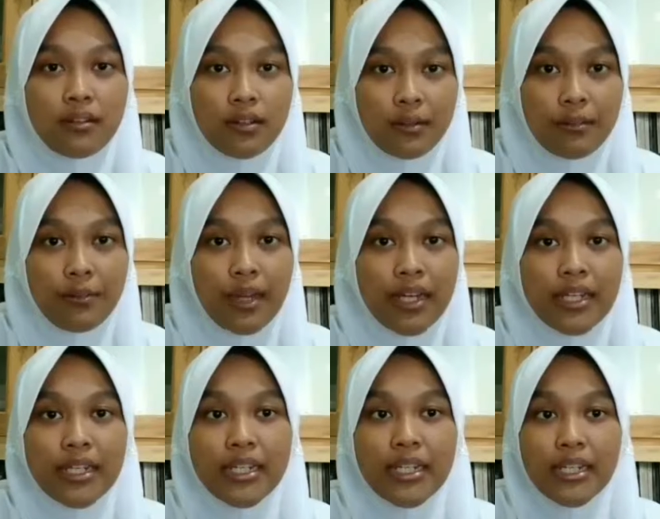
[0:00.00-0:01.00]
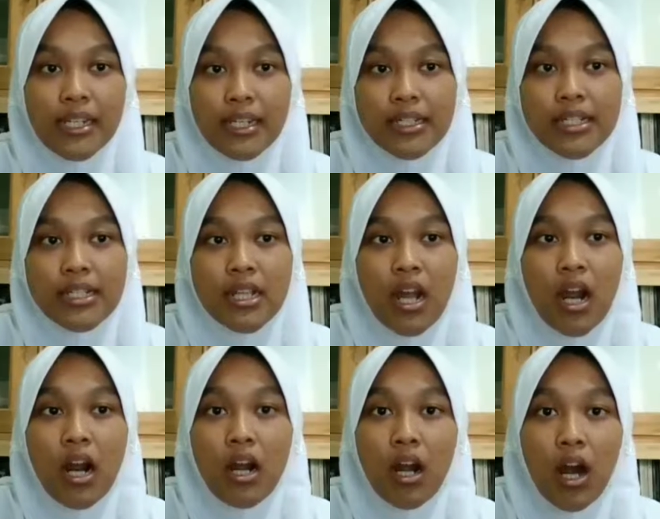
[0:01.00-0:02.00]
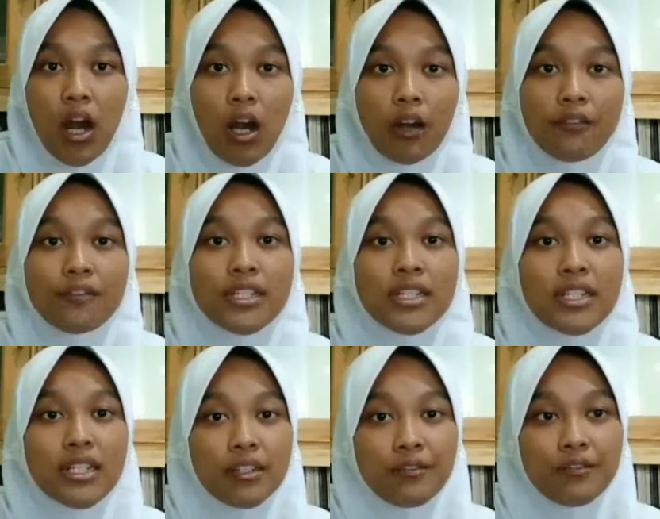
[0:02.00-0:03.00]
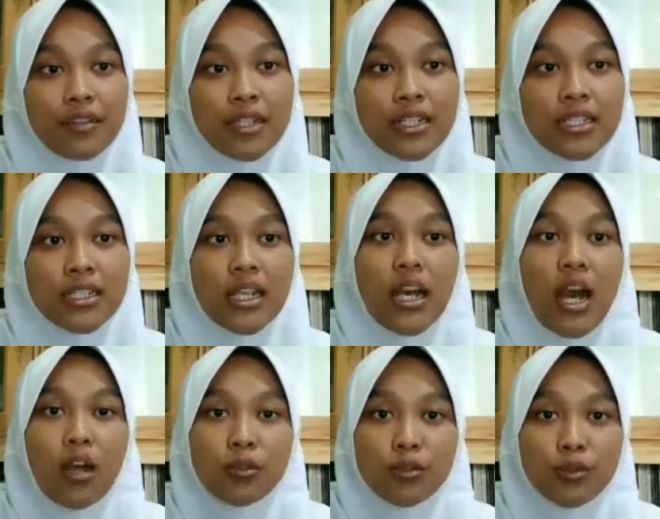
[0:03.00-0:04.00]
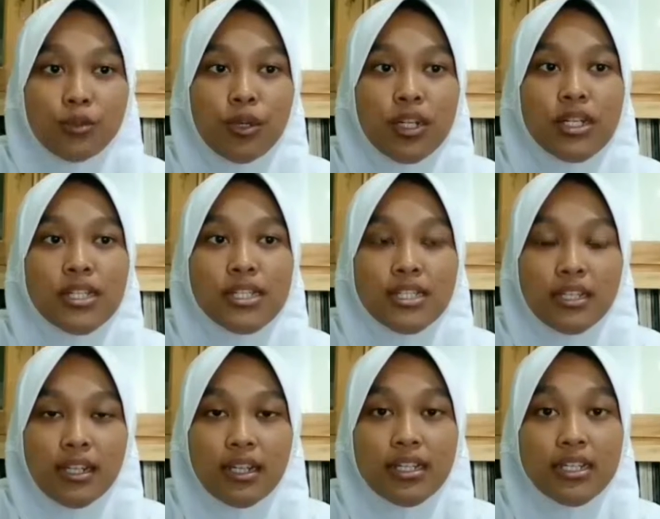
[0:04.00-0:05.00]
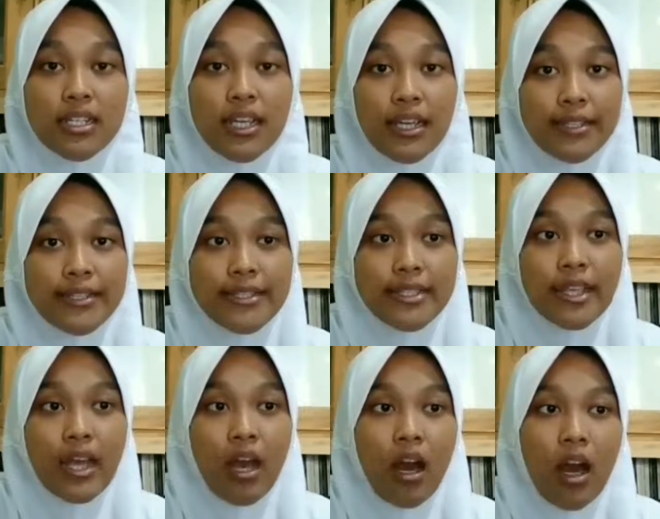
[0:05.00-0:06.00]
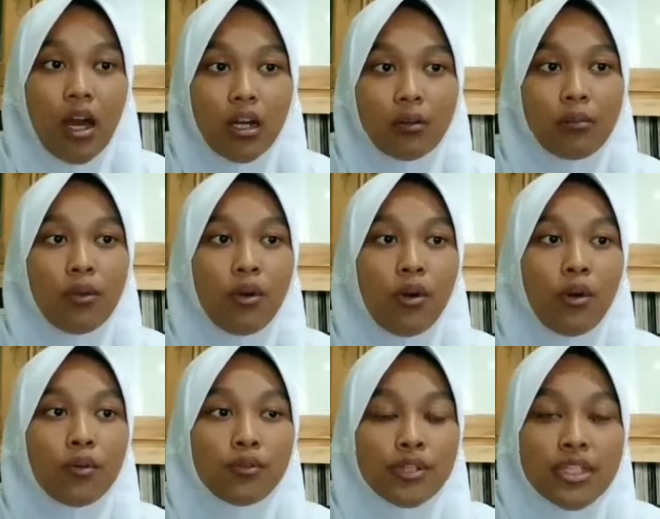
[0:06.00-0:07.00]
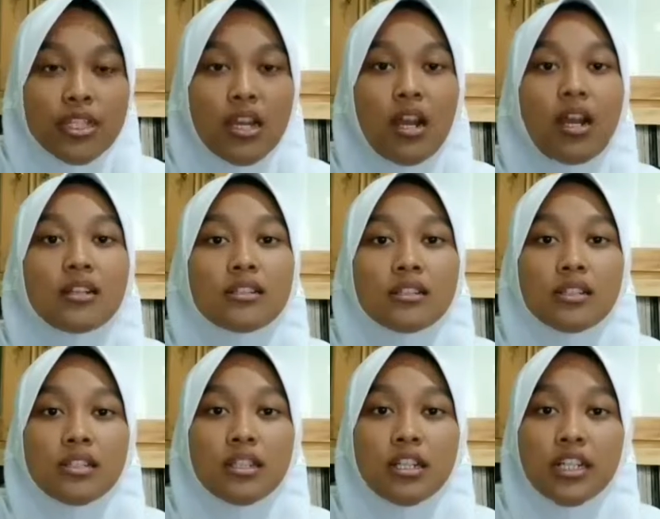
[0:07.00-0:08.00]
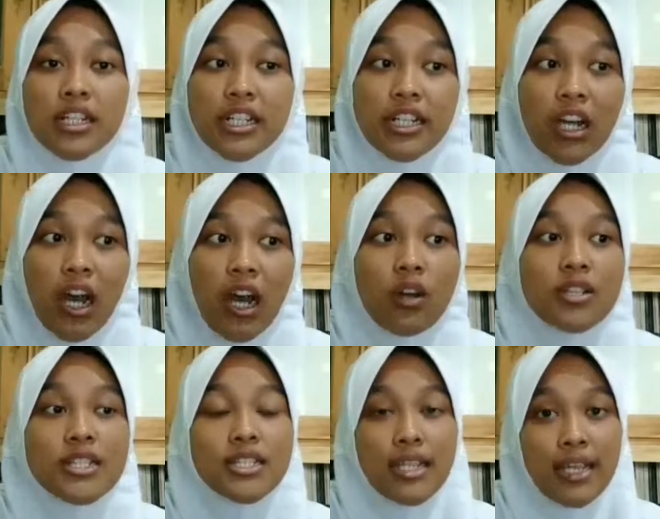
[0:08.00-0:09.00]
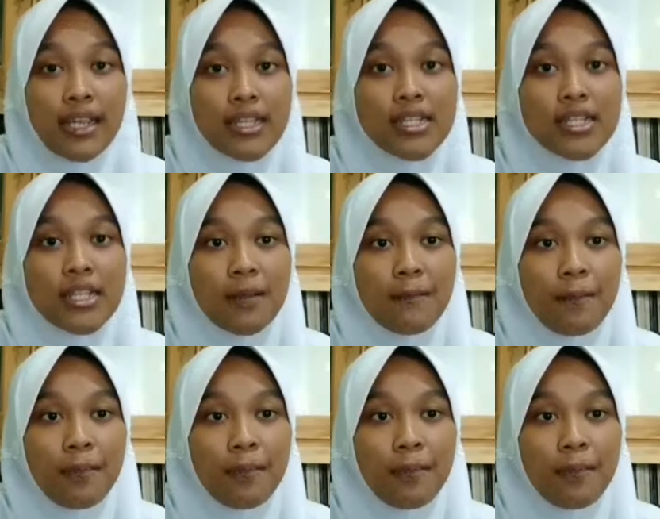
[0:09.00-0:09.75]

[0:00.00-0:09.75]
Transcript: The remaining gases are often referred to as trace gas, among which are the greenhouse gas,